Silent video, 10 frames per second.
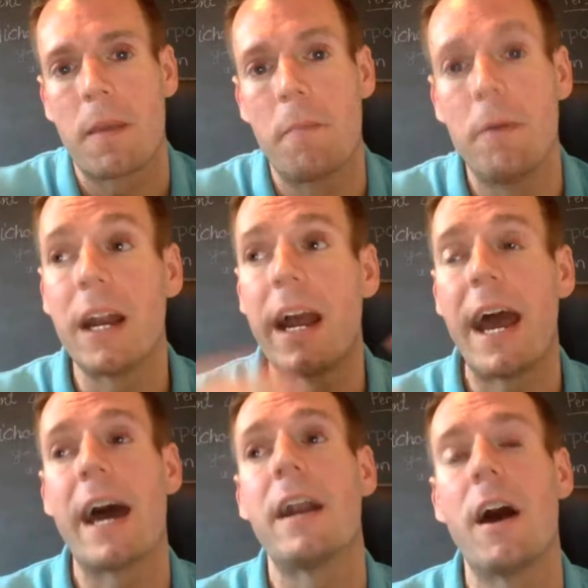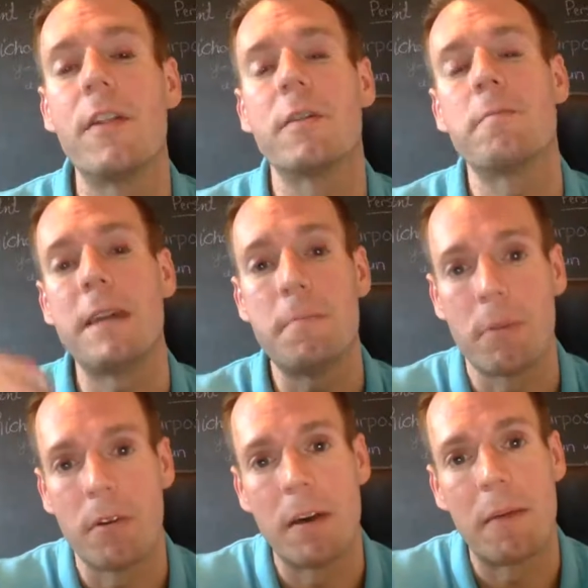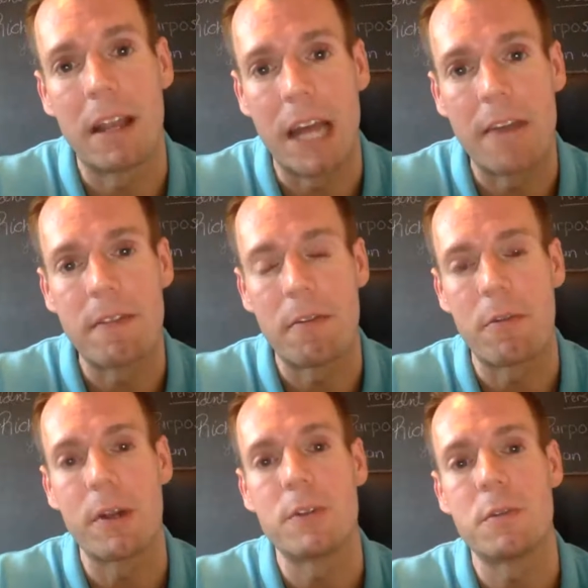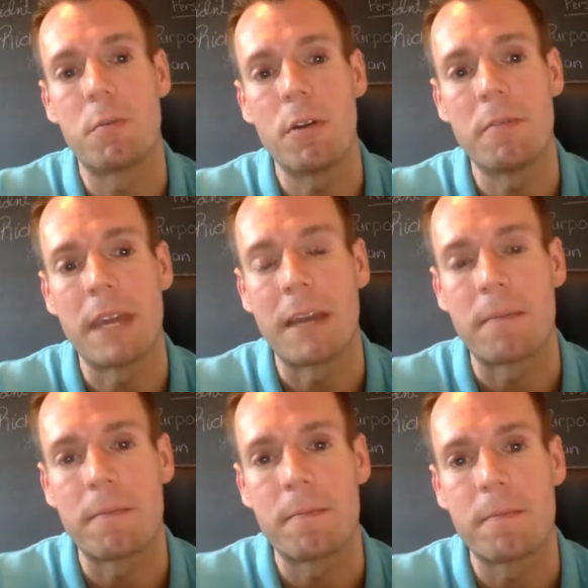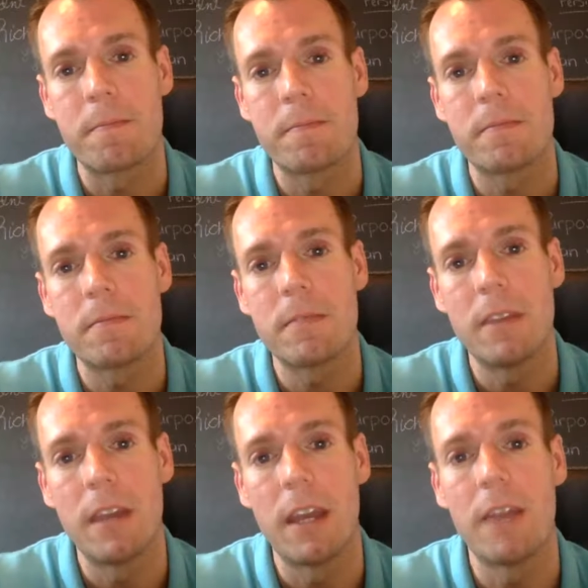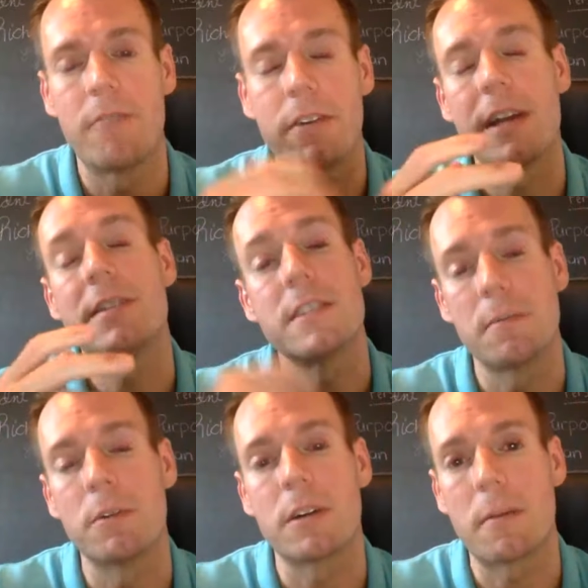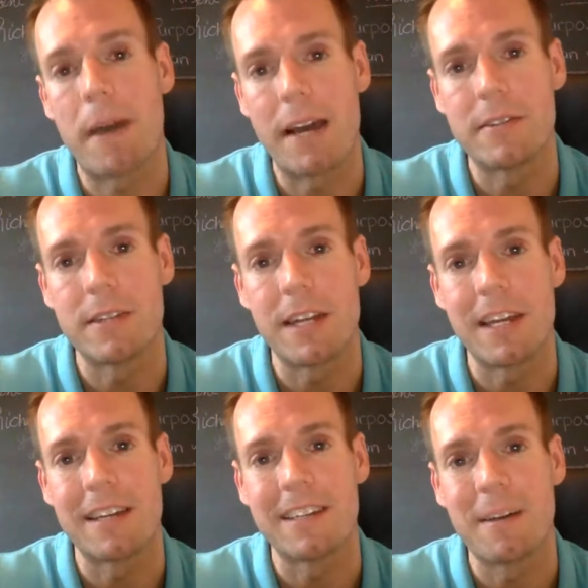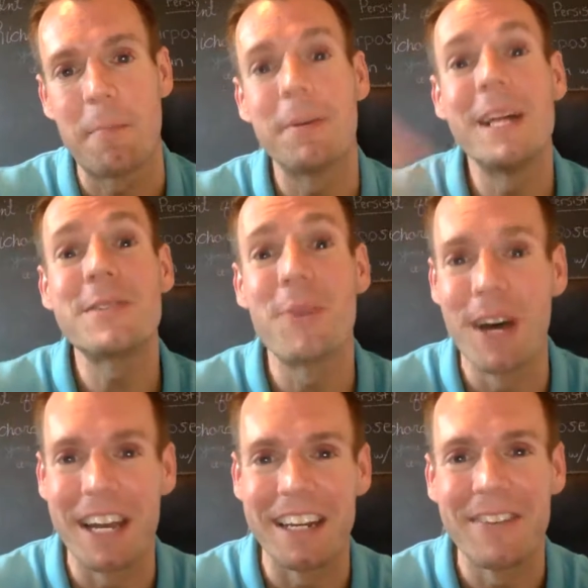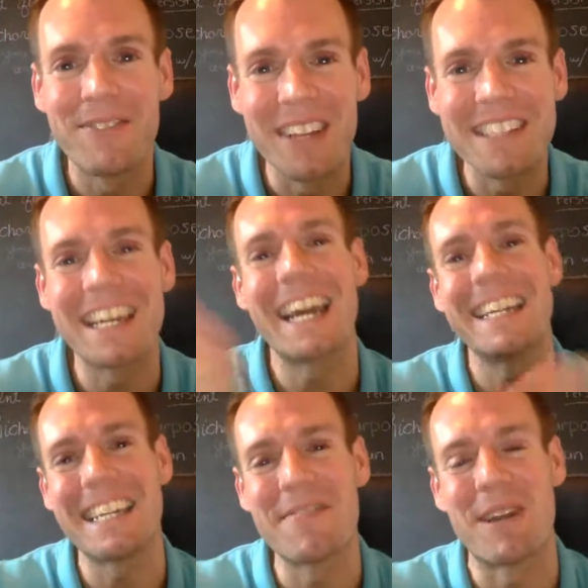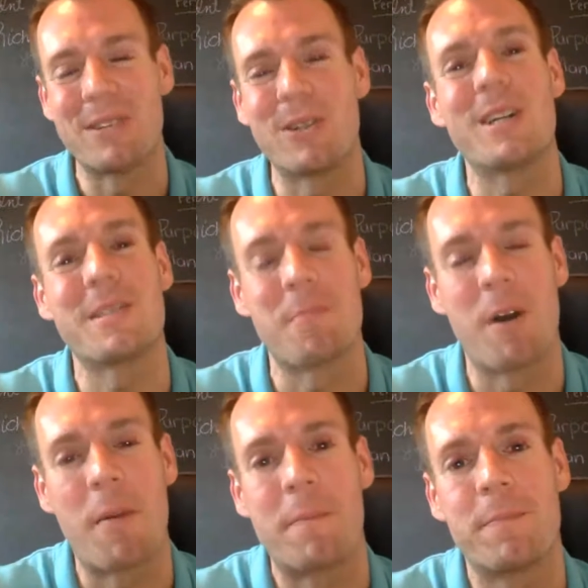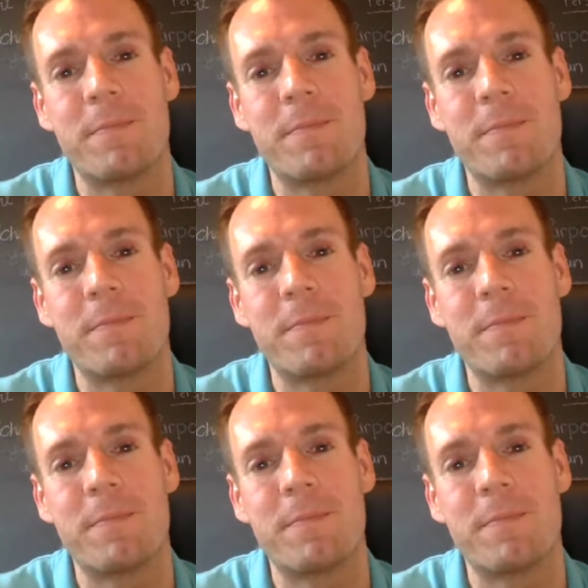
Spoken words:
But I had other people in my life that were there to support me in a very similar capacity. Plus I had Kim, my circus mom.